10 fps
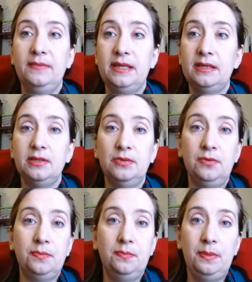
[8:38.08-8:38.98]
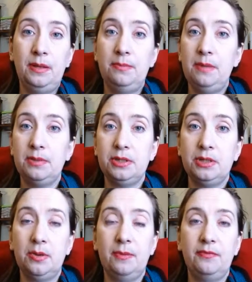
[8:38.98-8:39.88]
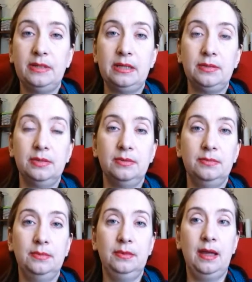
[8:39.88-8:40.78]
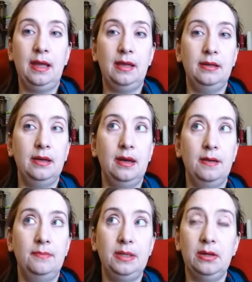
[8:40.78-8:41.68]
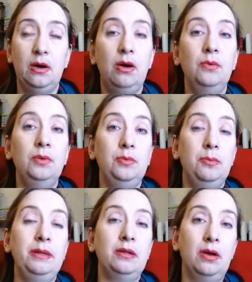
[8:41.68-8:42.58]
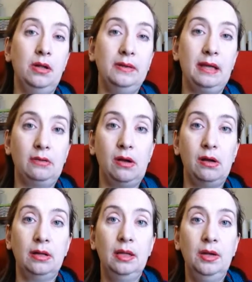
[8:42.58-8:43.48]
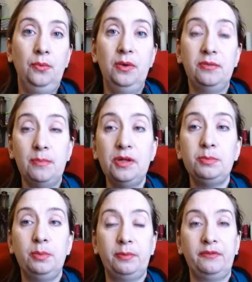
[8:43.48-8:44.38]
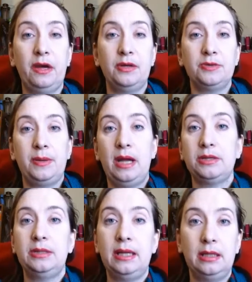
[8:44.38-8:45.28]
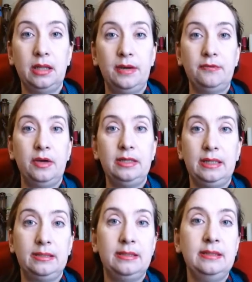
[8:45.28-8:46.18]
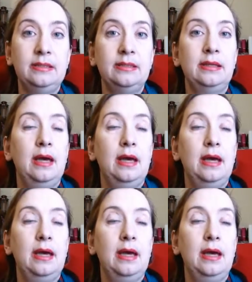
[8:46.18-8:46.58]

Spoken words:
dental, people can show up for dental and we will be there all day long with multiple providers. We actually get a lot of great dentists.